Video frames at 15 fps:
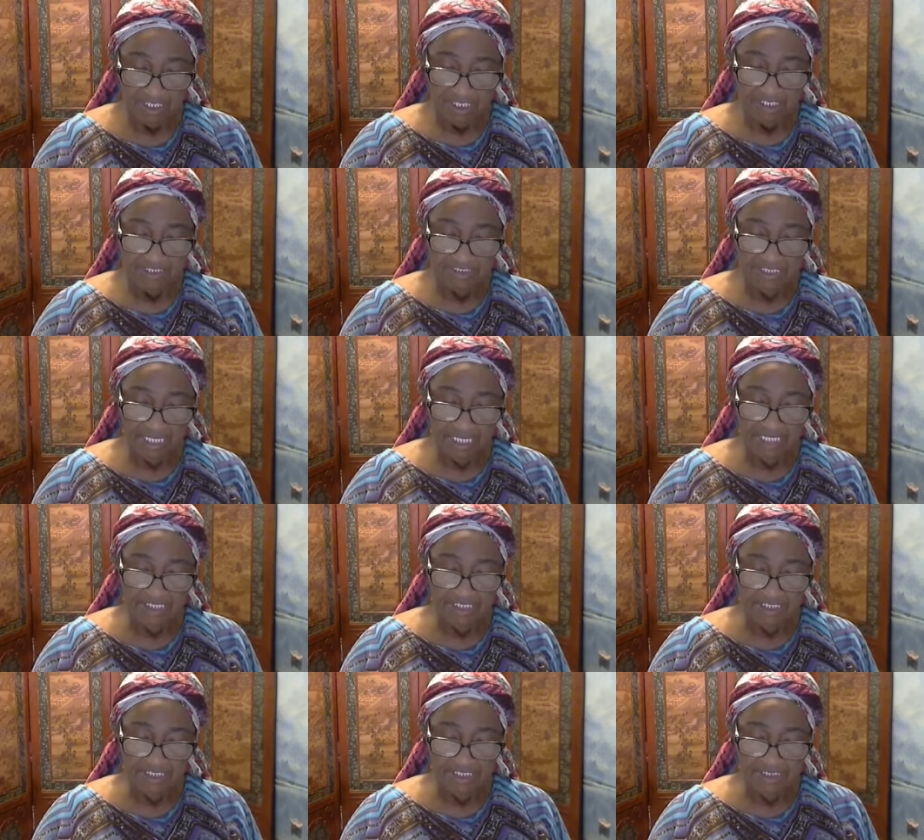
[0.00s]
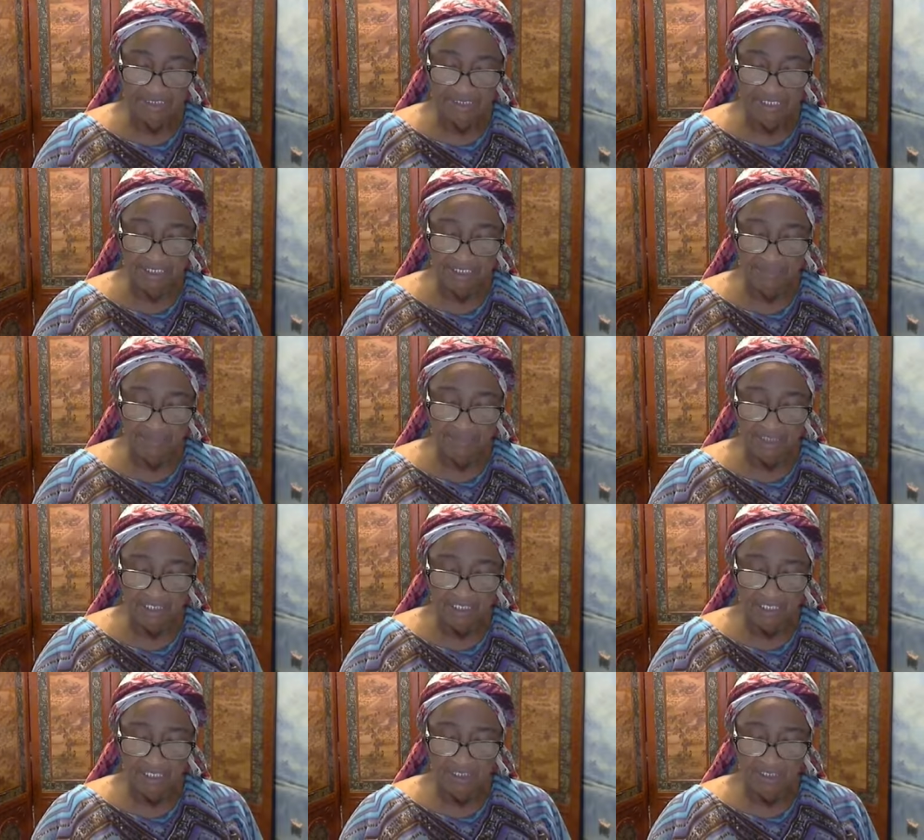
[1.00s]
saying unto him,
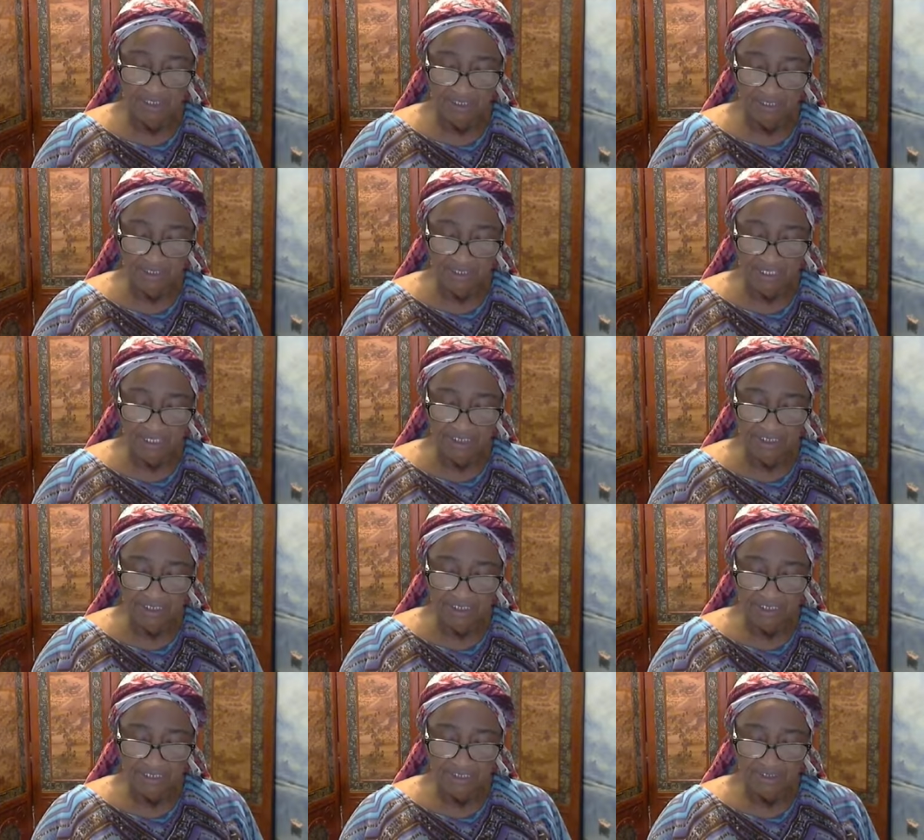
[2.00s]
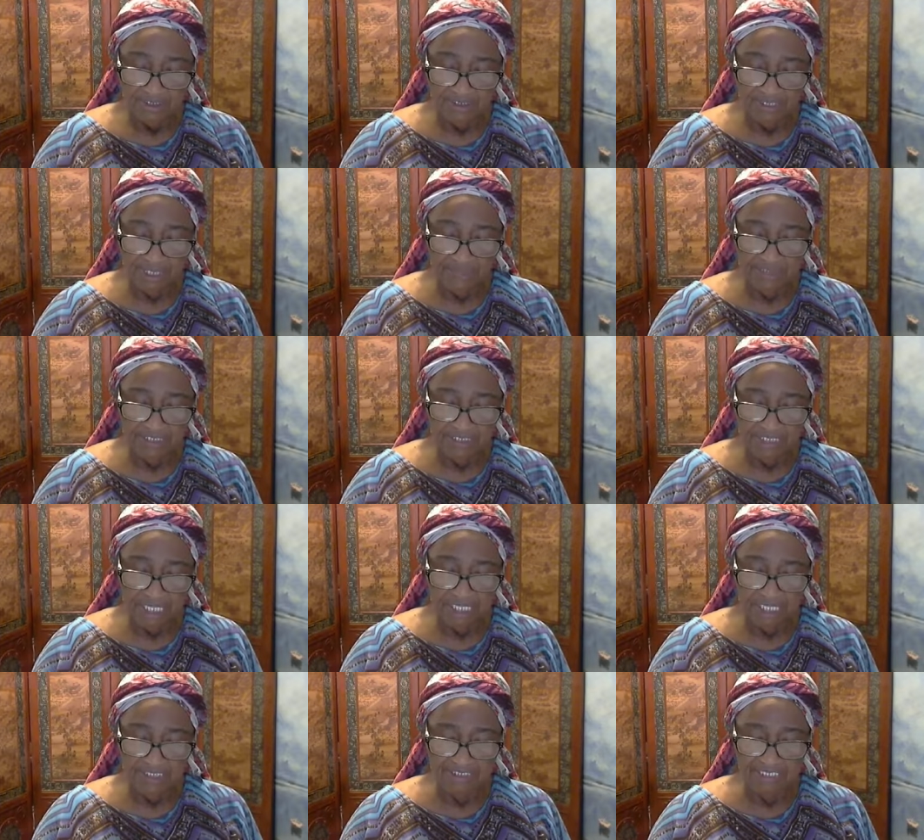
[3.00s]
Lord, trouble
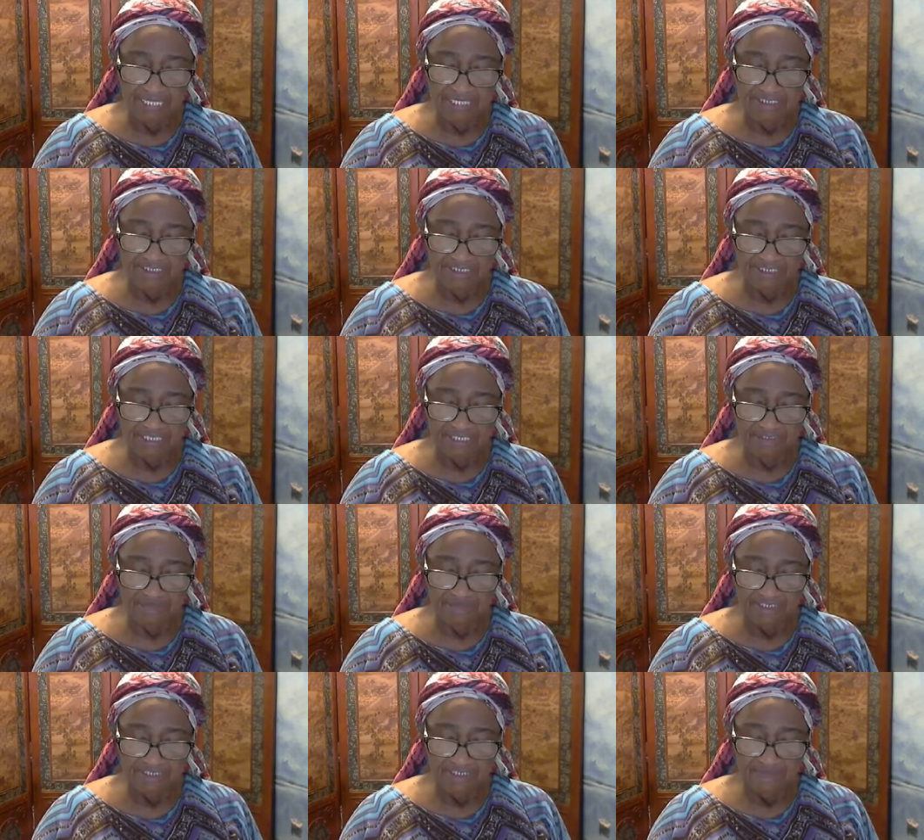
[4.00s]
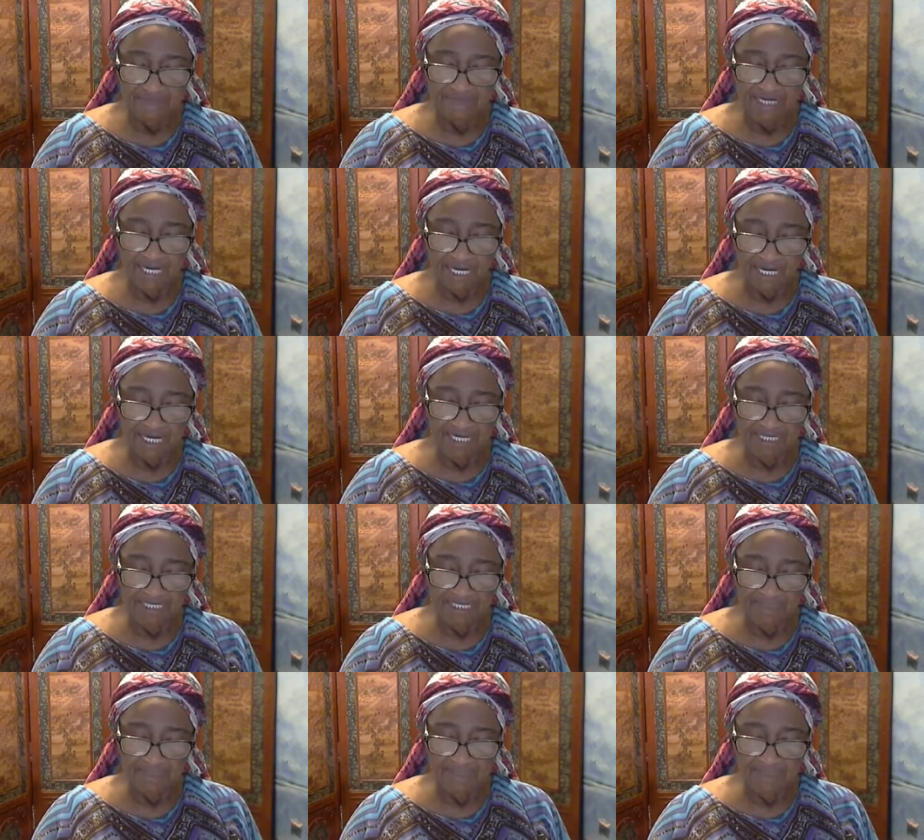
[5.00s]
not thyself, for I
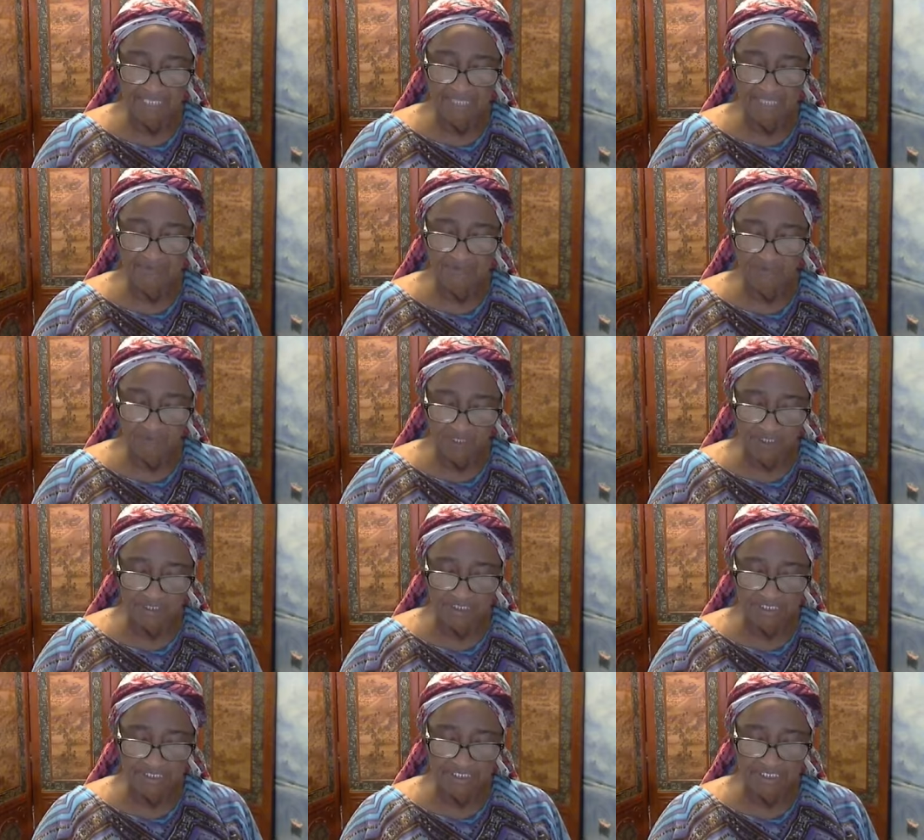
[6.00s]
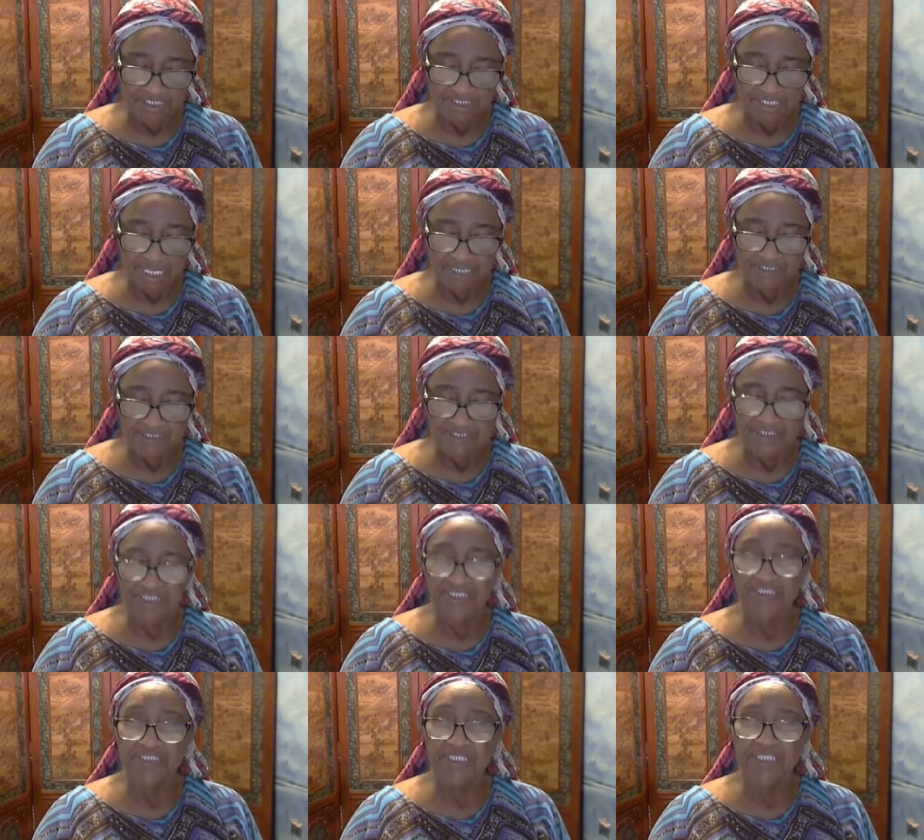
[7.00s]
am not worthy that thou
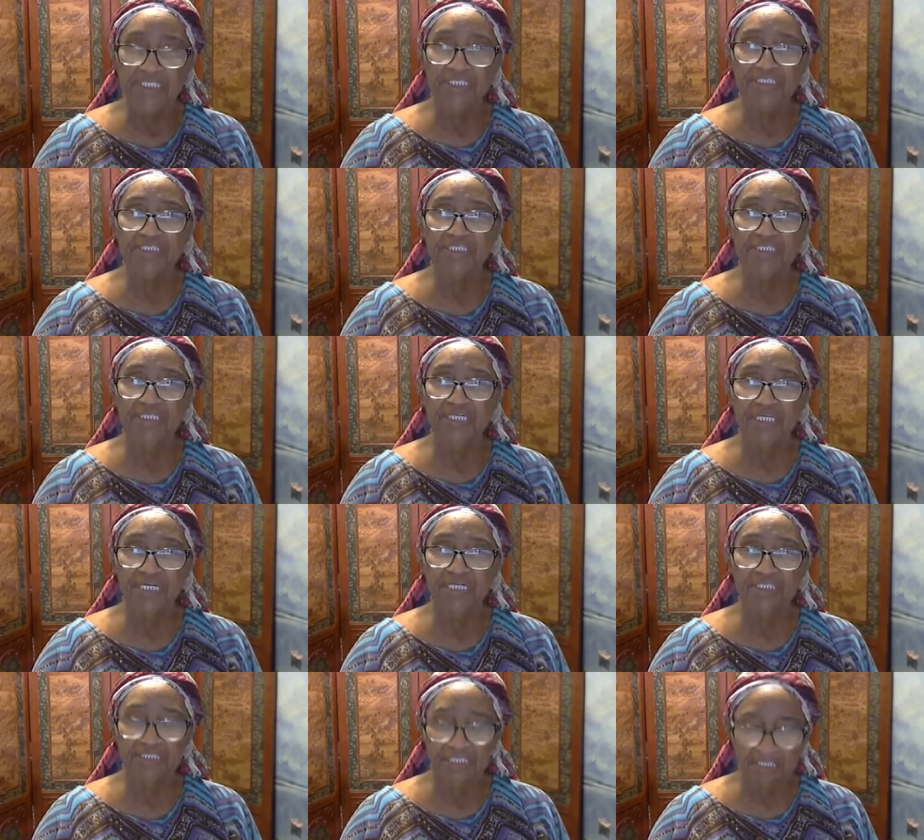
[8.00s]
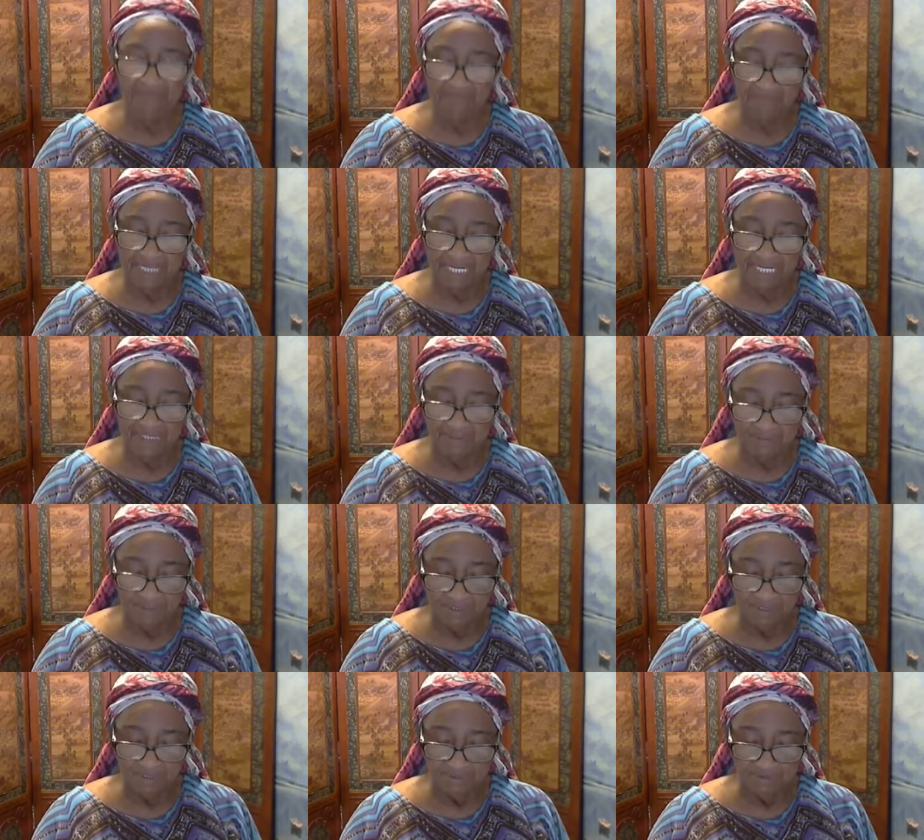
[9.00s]
shouldest enter under my
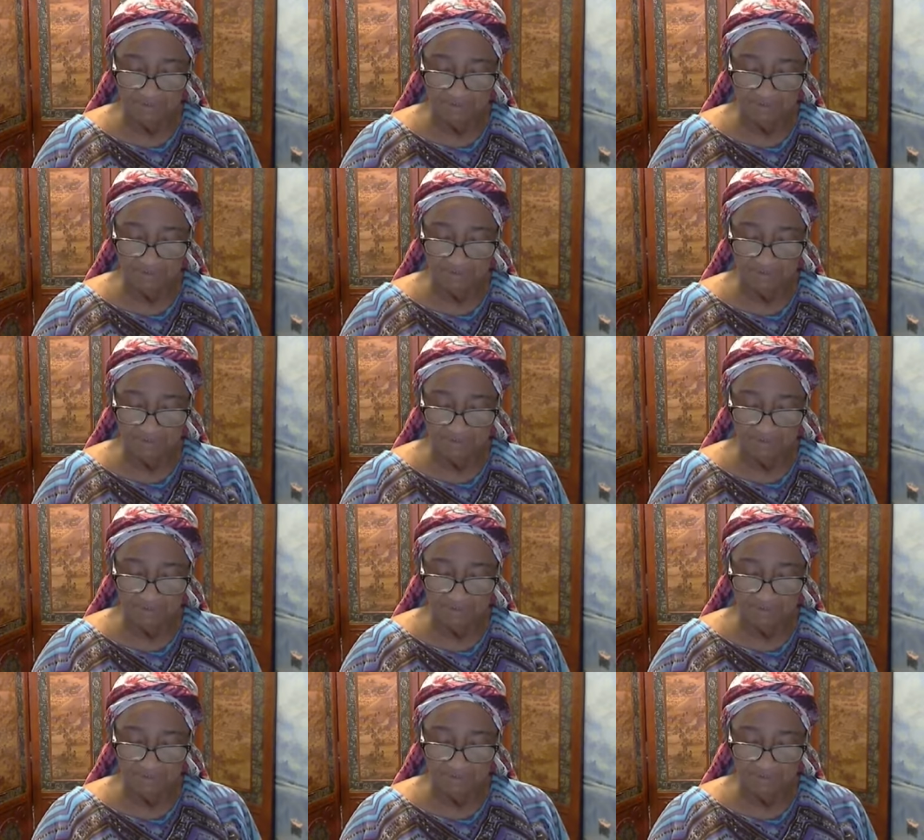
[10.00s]
roof.